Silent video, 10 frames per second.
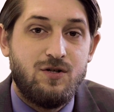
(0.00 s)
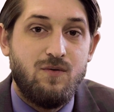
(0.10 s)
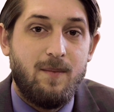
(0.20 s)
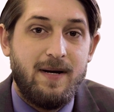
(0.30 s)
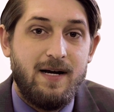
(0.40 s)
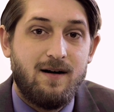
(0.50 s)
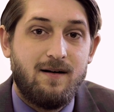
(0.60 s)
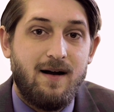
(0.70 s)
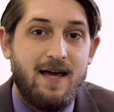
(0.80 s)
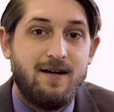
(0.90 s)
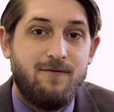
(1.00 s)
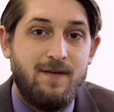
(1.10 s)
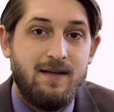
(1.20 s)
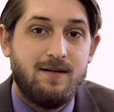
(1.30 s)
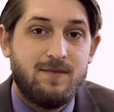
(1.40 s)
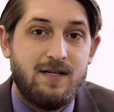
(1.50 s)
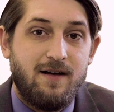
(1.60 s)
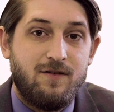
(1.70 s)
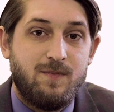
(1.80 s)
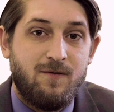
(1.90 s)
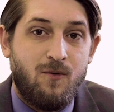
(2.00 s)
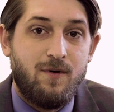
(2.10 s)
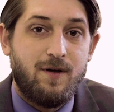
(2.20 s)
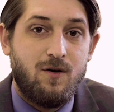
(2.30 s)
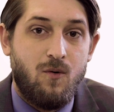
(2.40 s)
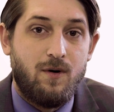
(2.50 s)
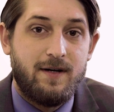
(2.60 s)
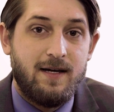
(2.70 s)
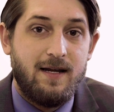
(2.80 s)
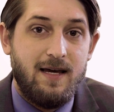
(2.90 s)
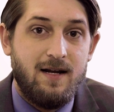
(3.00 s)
to appear and defend themselves before the court can